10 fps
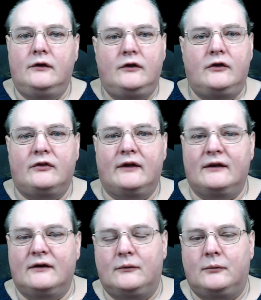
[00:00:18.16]
You
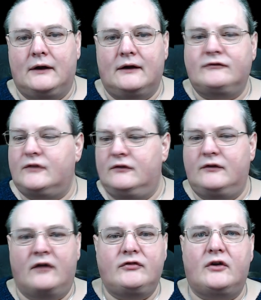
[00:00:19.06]
think, oh well, I've,
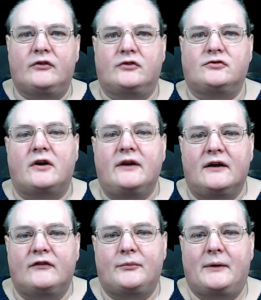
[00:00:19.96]
I've got to try
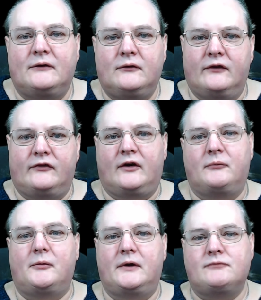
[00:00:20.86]
it. I've spent all this
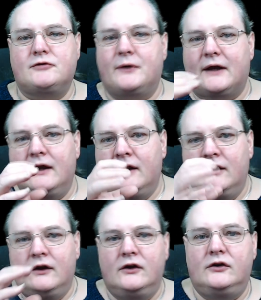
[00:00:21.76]
time and money brewing it.
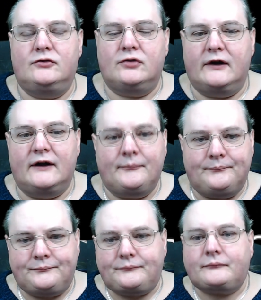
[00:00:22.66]
You try it,
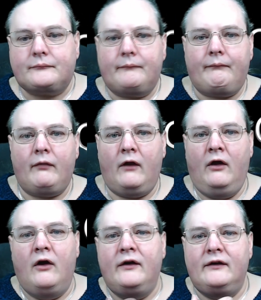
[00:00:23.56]

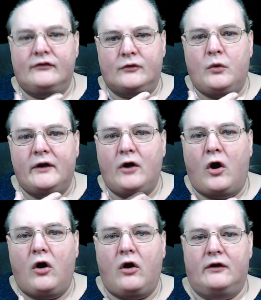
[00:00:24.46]
and it's quite
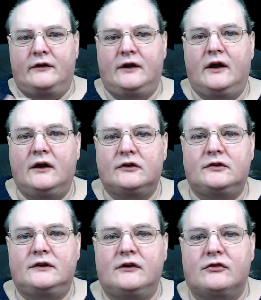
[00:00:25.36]
hot and
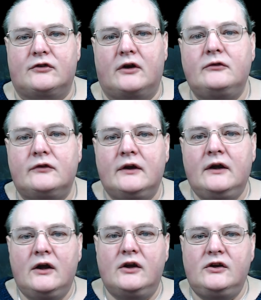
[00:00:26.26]
harsh in your throat.
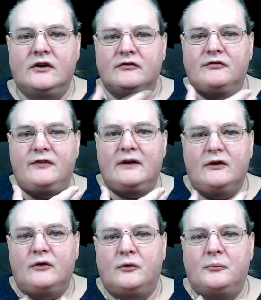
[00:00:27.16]
You can feel
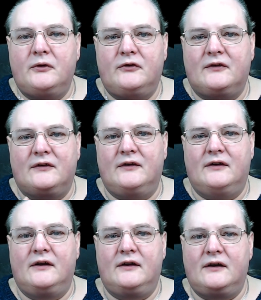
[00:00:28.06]
it almost
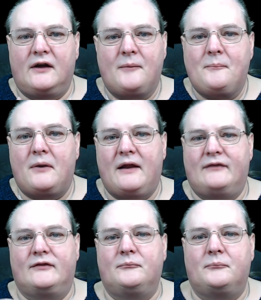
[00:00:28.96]
an
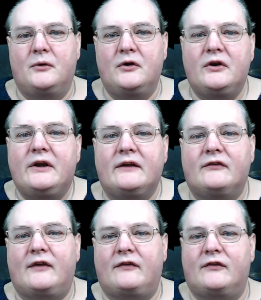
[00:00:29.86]
unpleasant burning
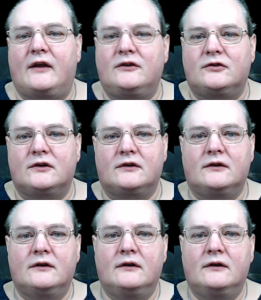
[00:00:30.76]
sensation.